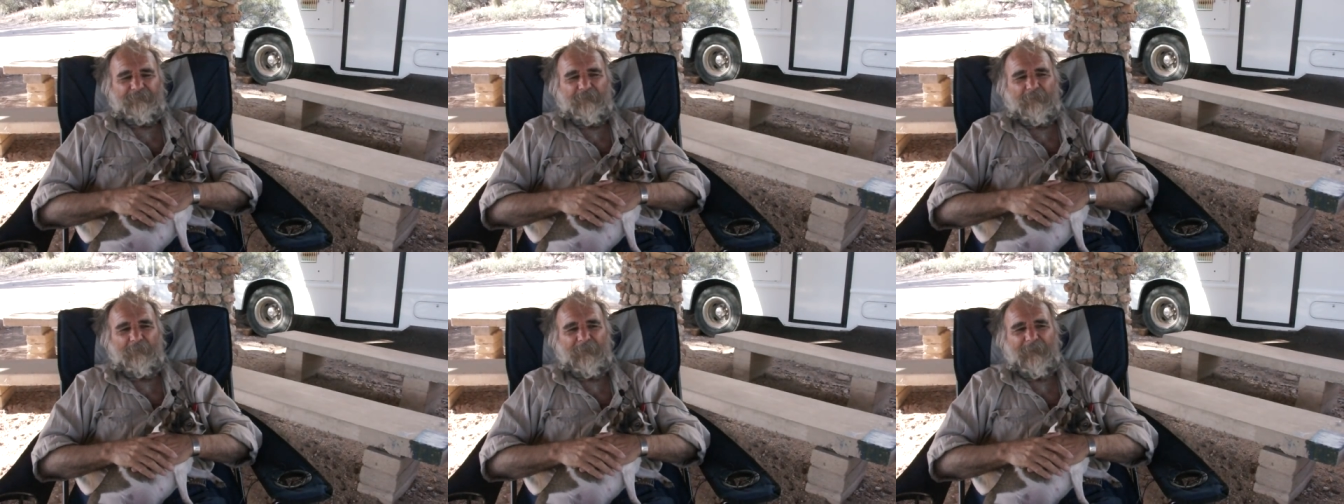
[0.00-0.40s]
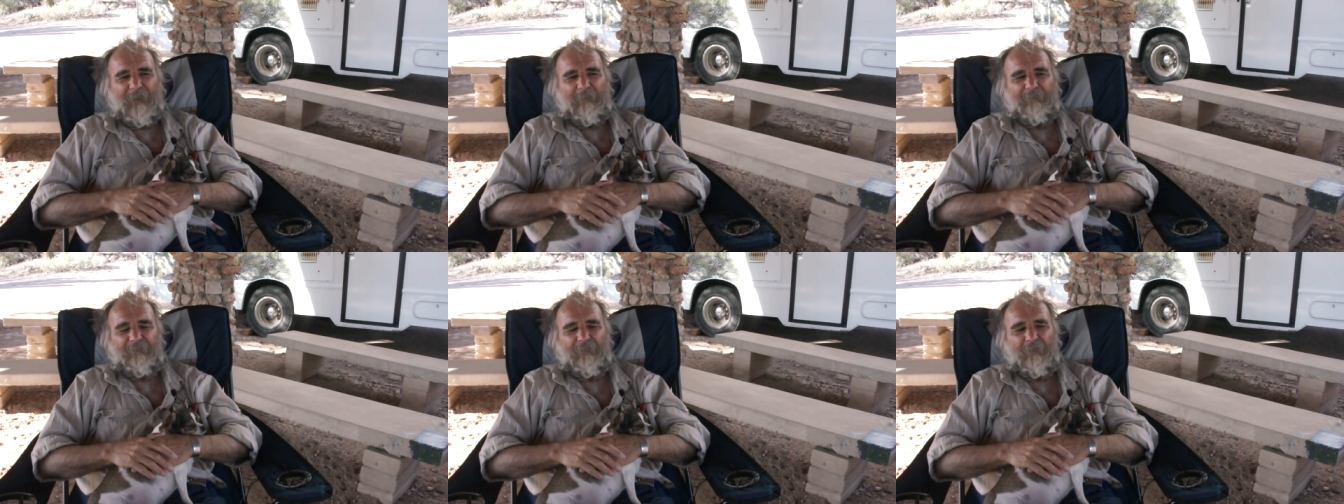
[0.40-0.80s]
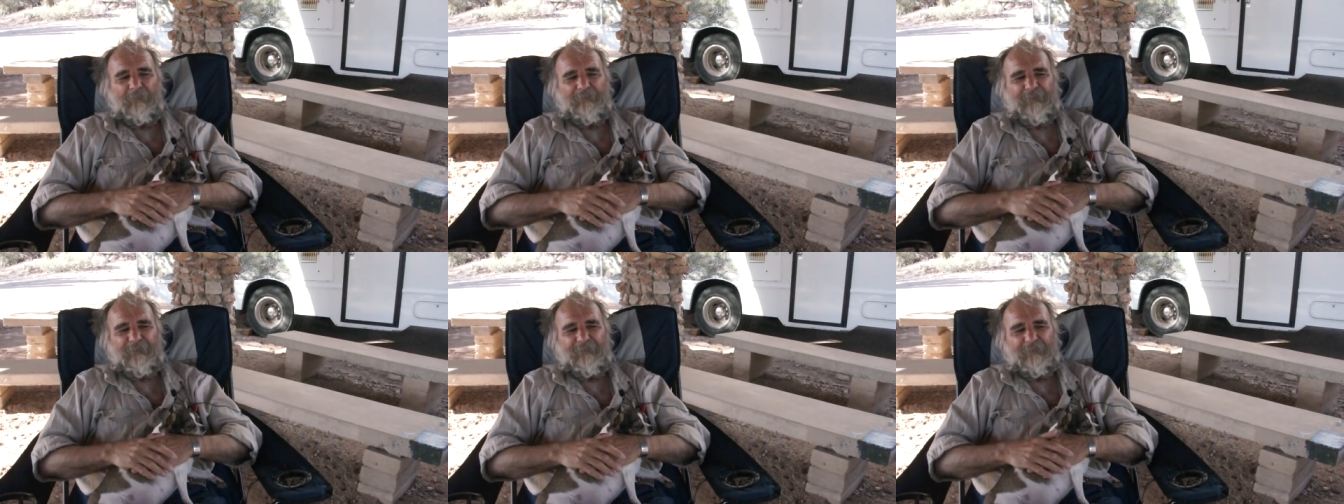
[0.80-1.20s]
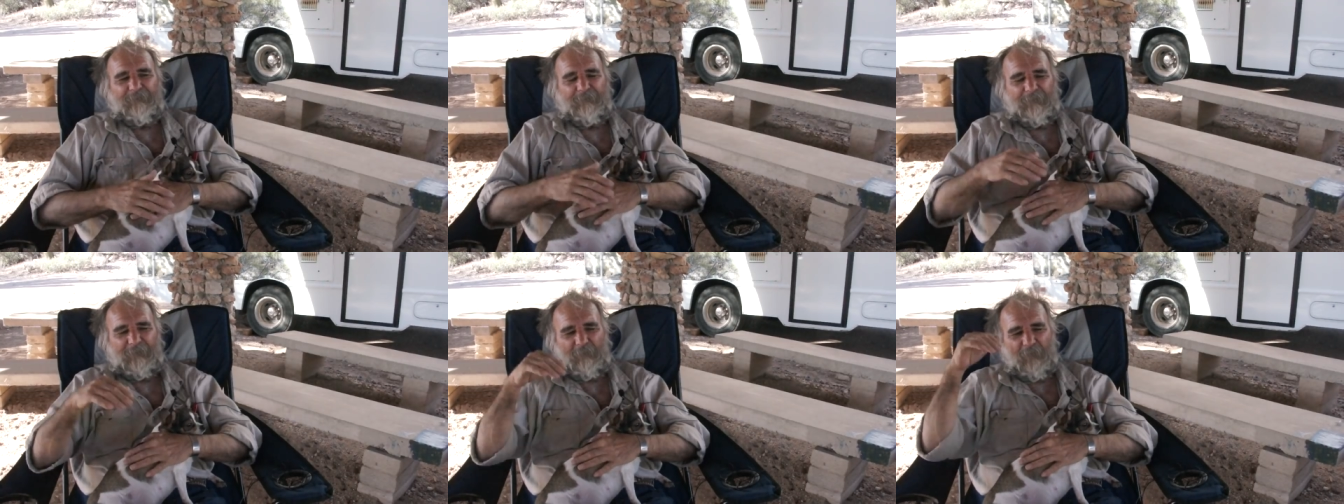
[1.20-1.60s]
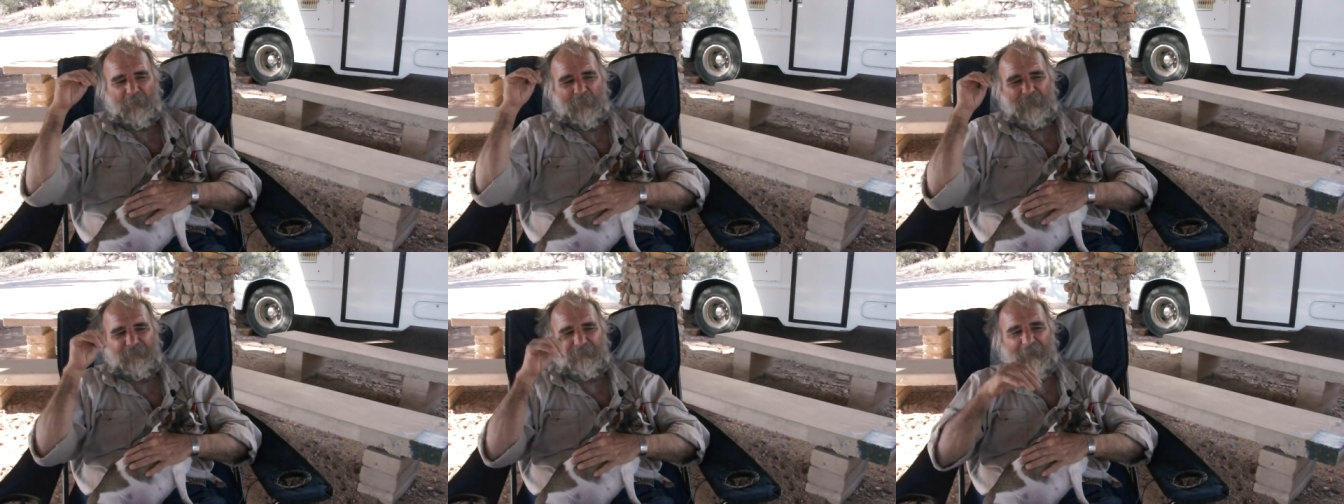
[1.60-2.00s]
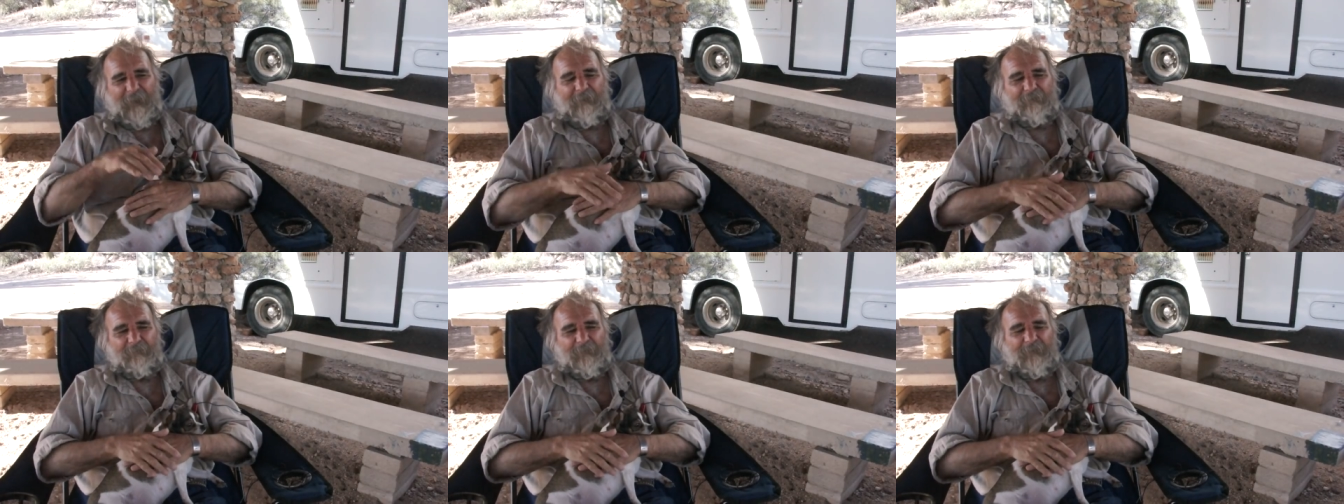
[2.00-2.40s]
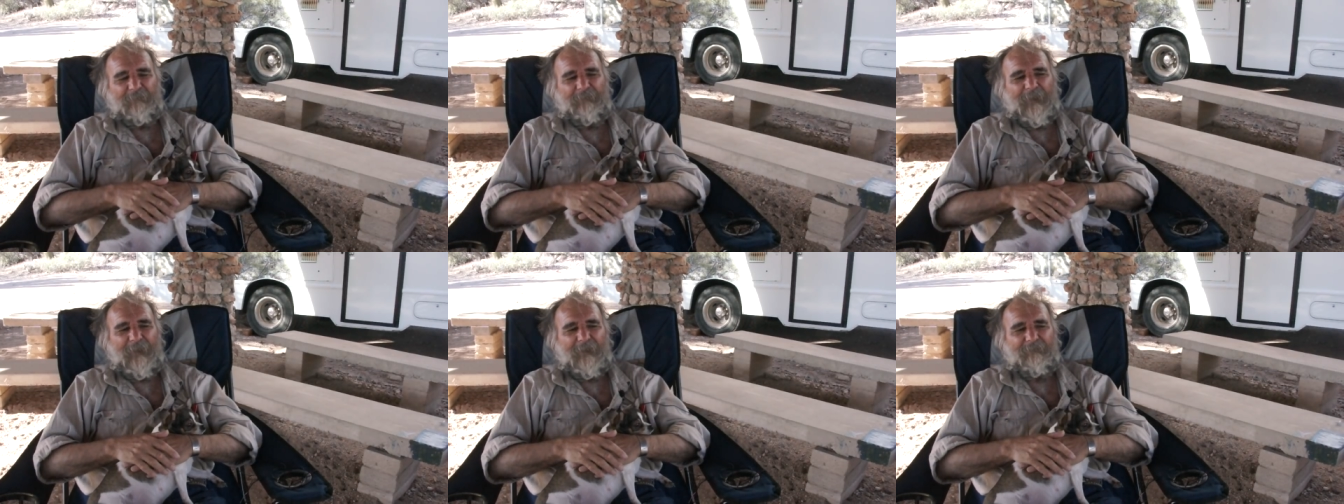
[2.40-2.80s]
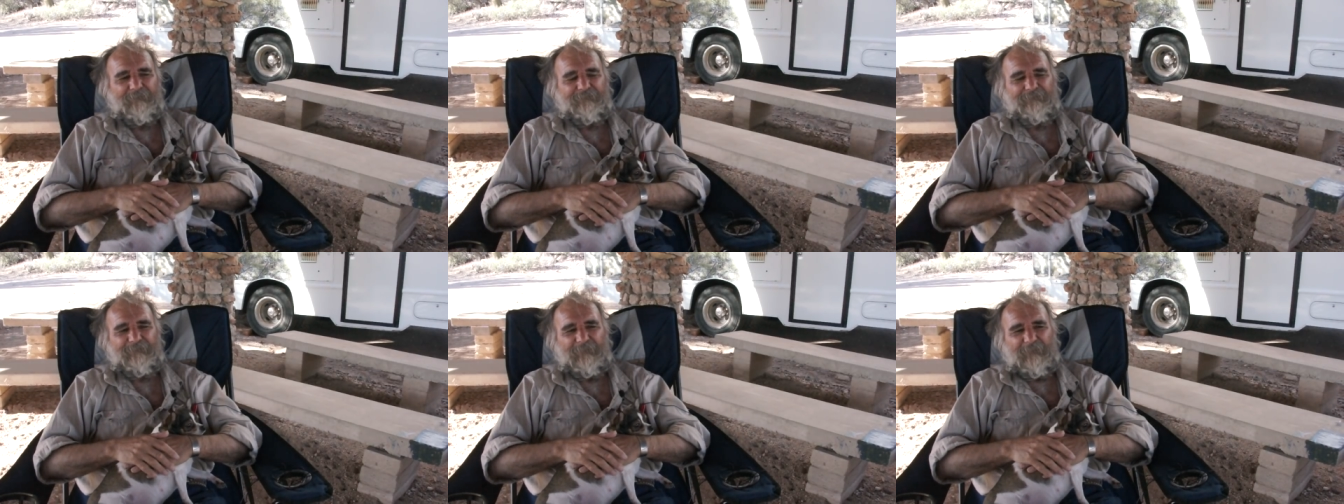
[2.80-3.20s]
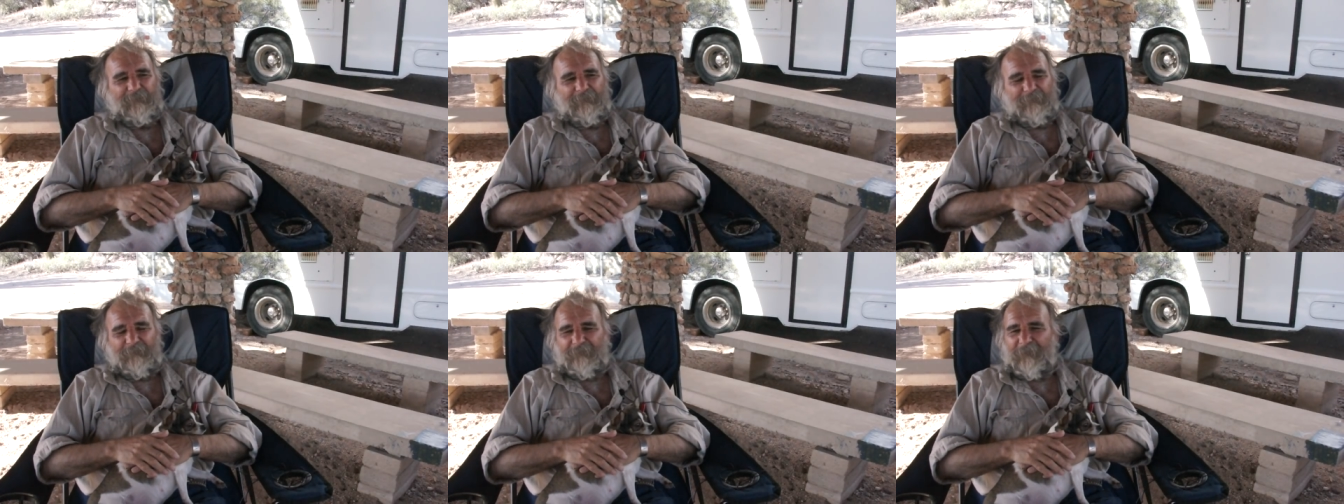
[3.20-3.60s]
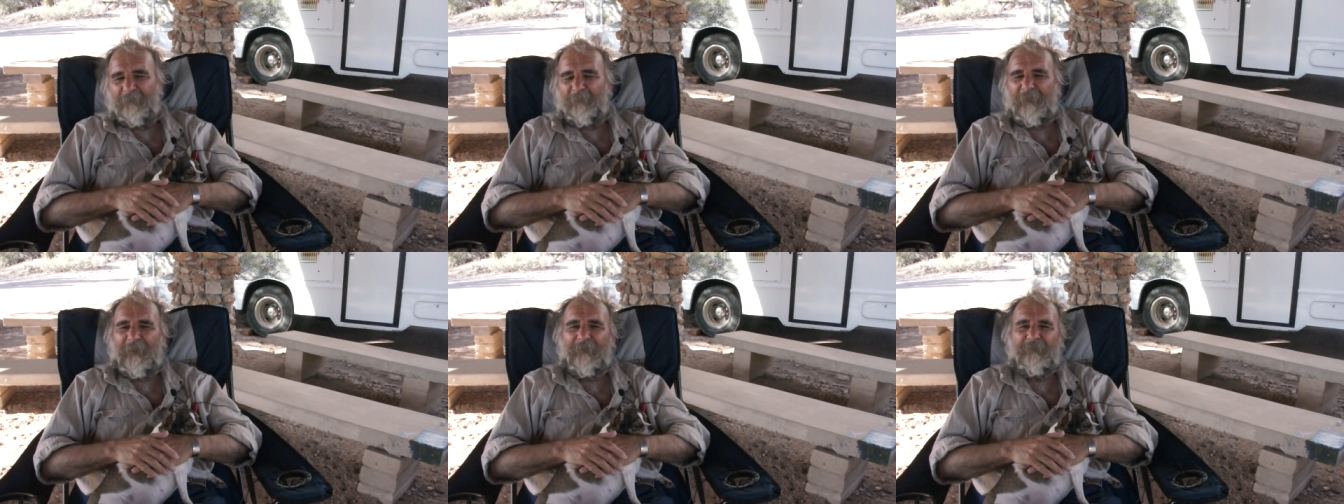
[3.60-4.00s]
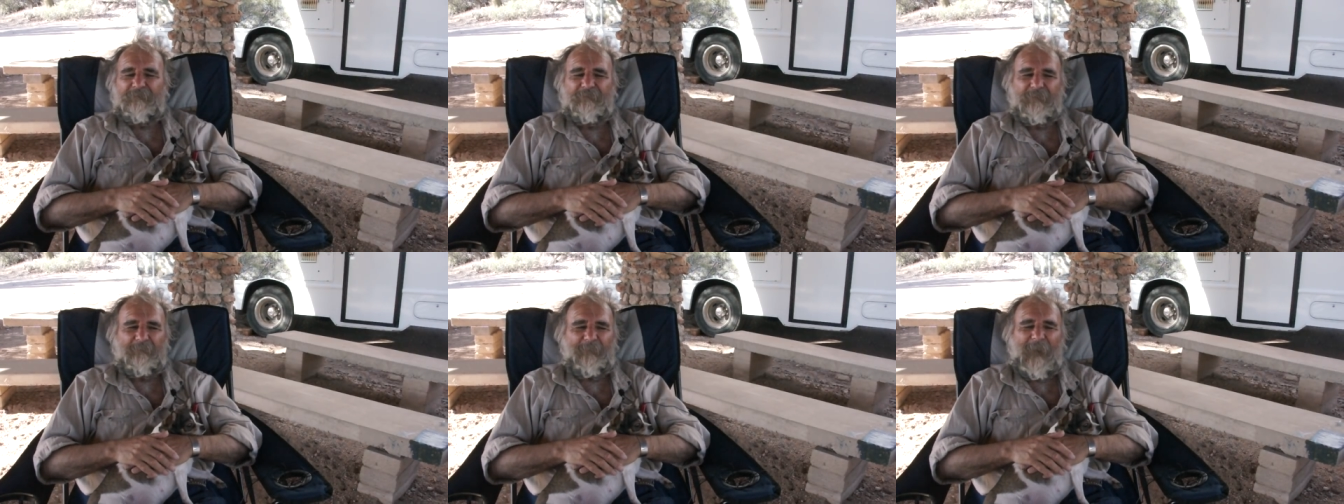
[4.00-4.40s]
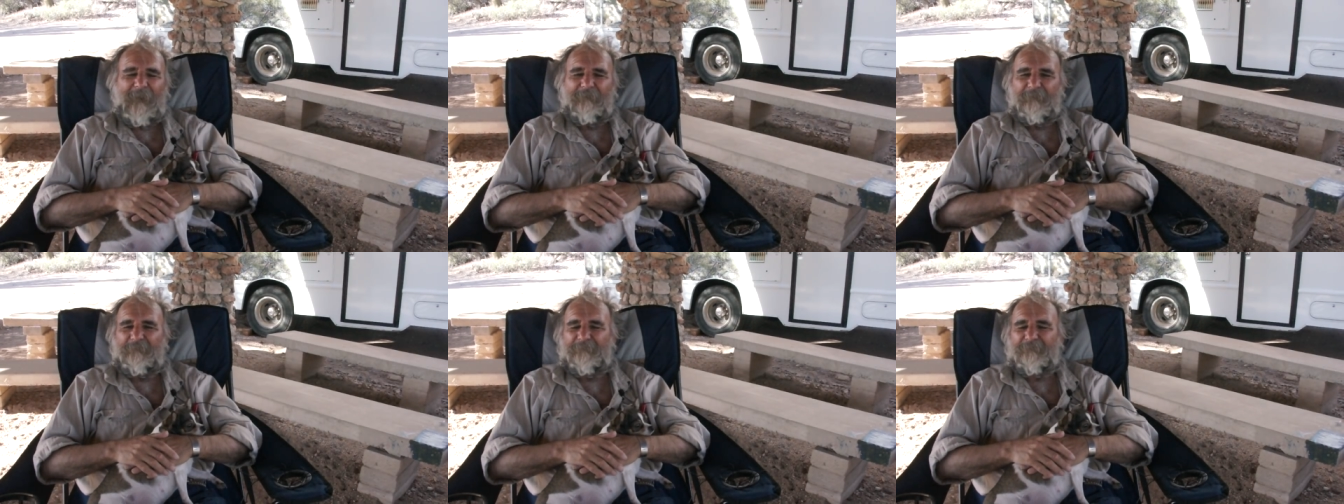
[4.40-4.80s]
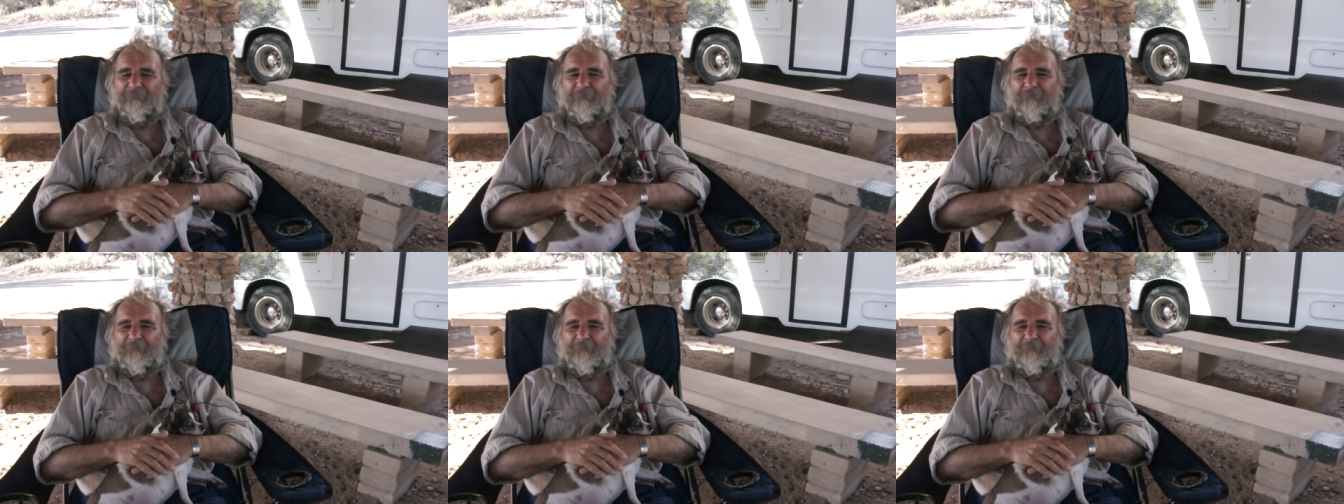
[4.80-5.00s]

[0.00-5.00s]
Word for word: So we got up ropes and and we went down, me and Bob. And when I get to the bottom,